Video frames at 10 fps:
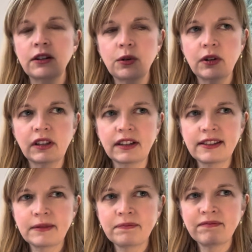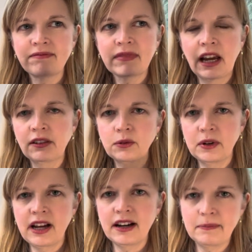in acrylics. I learned
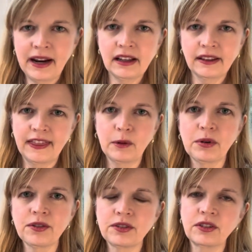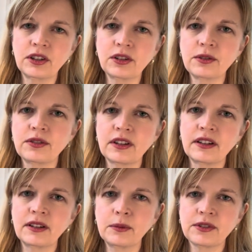what kind of palette that person used,
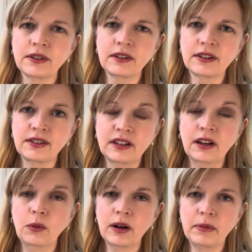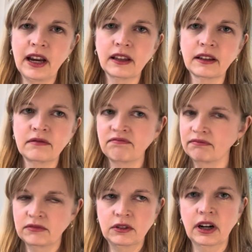and it was a stay wet palette.
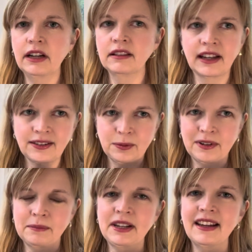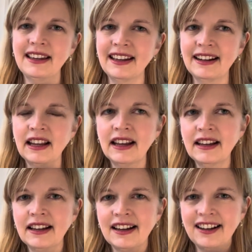Great, that's what I'm taking.
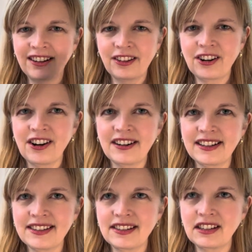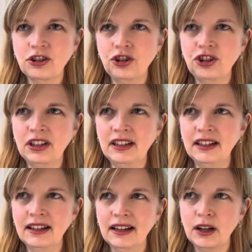Another artist,
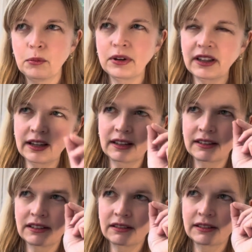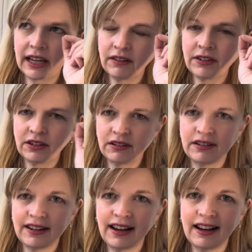she put like a little lavender
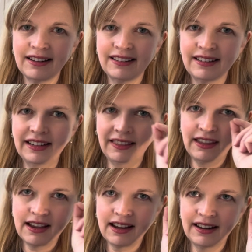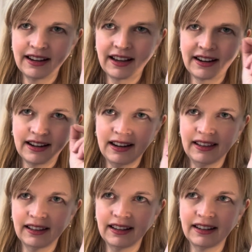dot in the eye to kind of
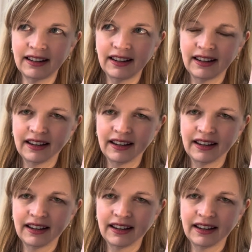highlight it.